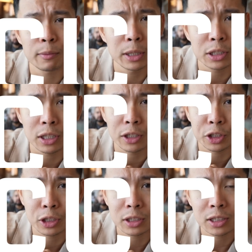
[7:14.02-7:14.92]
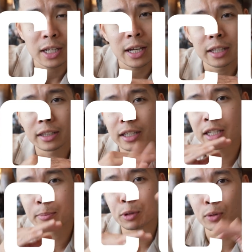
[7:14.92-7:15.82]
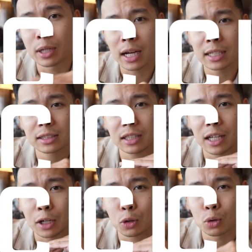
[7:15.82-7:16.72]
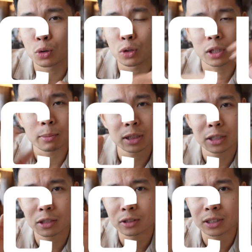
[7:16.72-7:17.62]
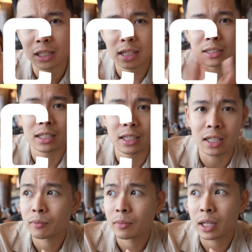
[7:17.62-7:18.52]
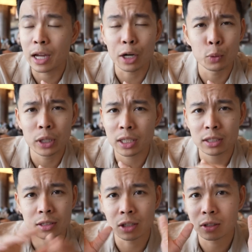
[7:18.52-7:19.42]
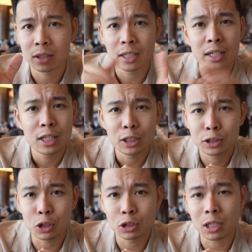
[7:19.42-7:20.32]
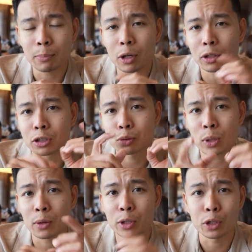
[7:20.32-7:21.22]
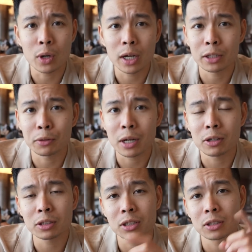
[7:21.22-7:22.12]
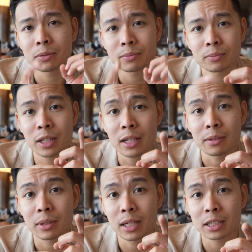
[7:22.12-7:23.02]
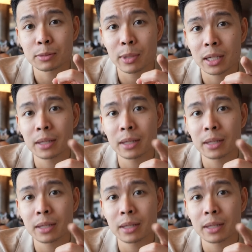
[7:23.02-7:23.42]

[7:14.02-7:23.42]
a bunch of other shirts. They keep you nice and cool. The material is nice and air wicking, so soaks up all the sweat when you're walking around. So yeah, Cuts Men.